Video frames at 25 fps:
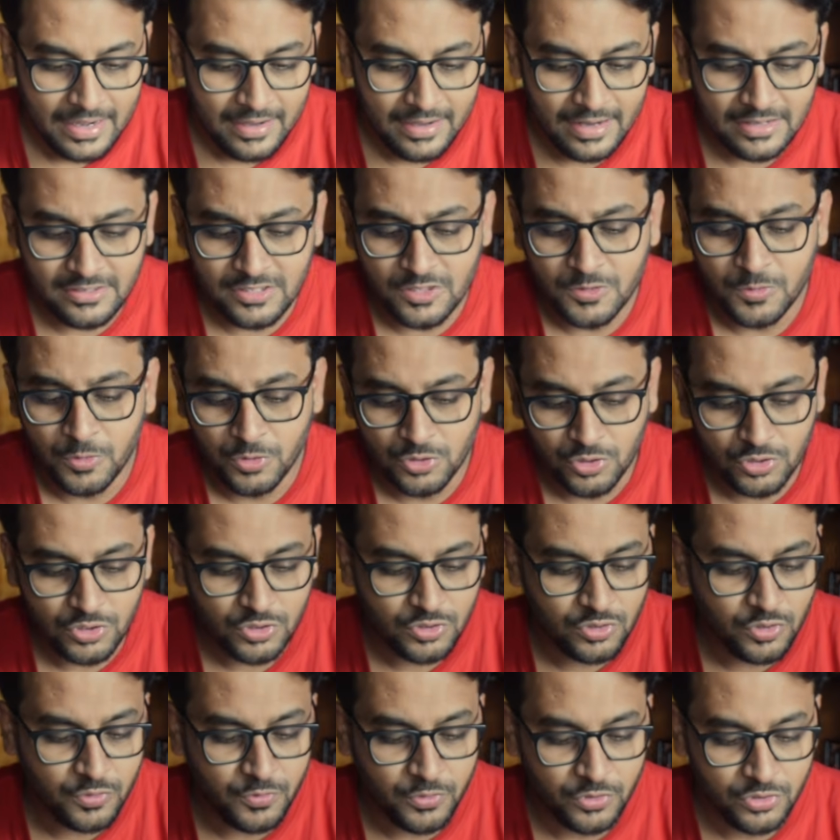Next is
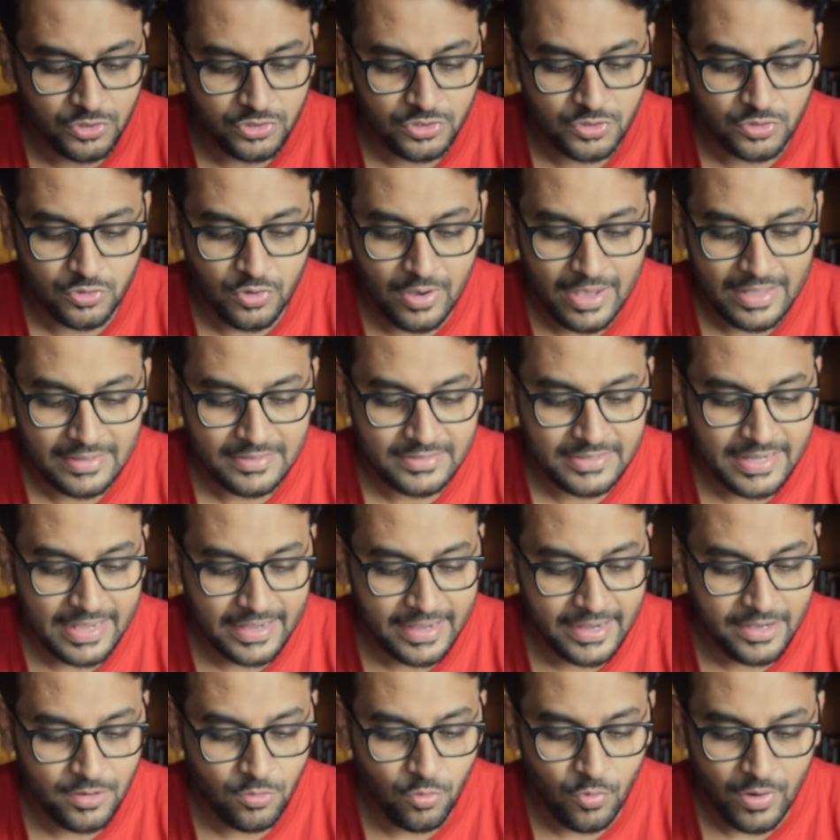Fujitsu. Fujitsu has
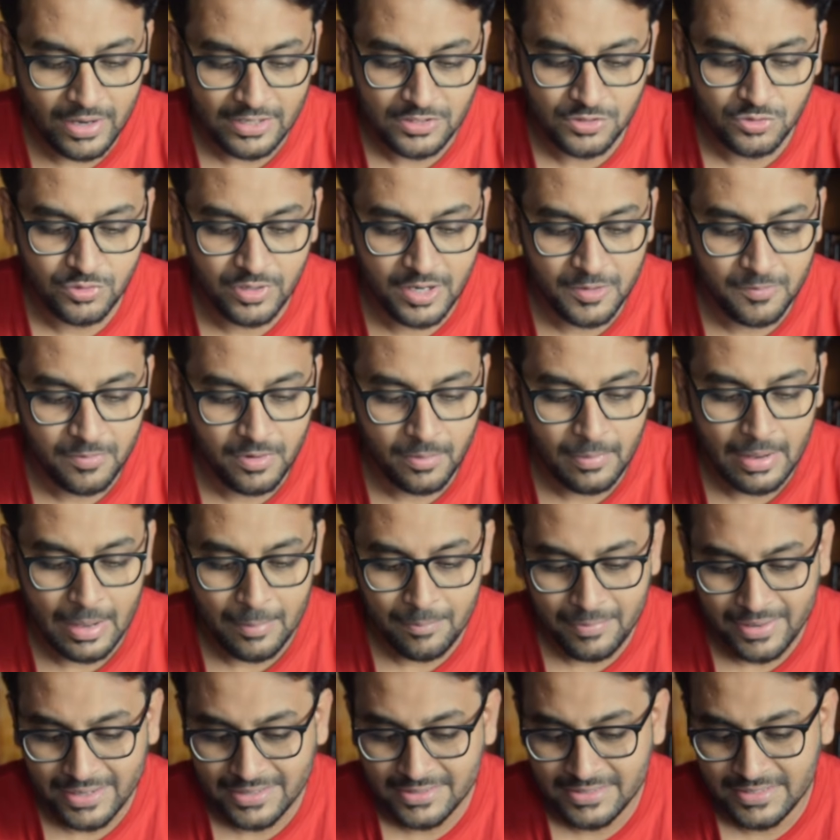taken one student from
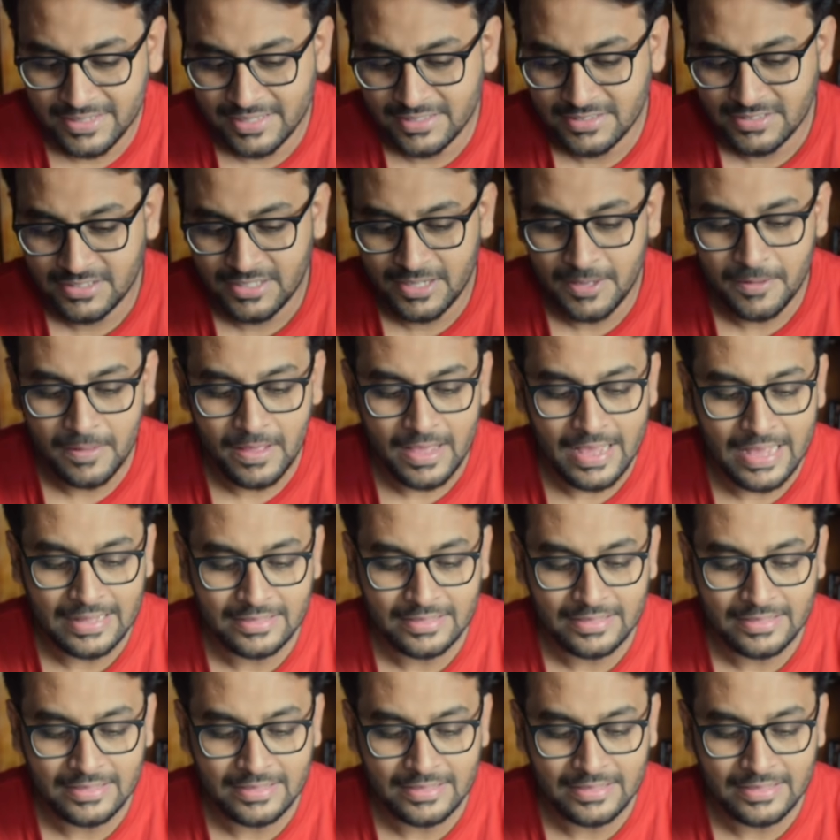MTech CSE,